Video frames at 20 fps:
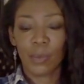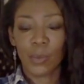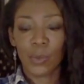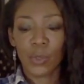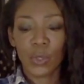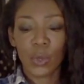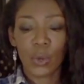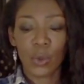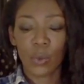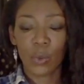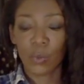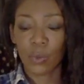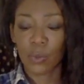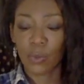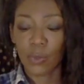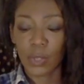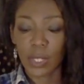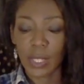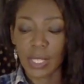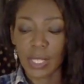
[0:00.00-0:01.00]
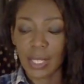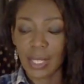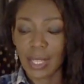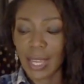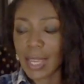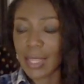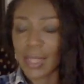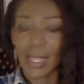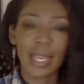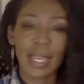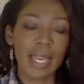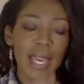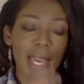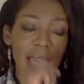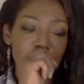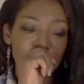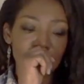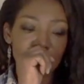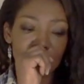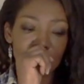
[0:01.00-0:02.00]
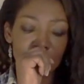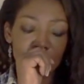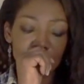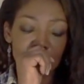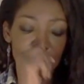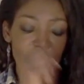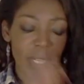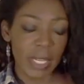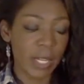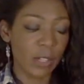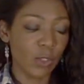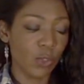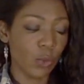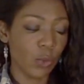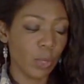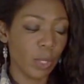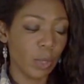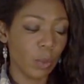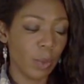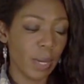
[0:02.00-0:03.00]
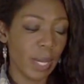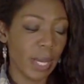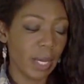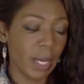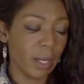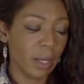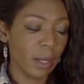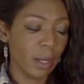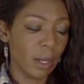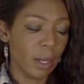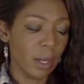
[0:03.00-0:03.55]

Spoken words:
So feeling like they can intimidate you in a way.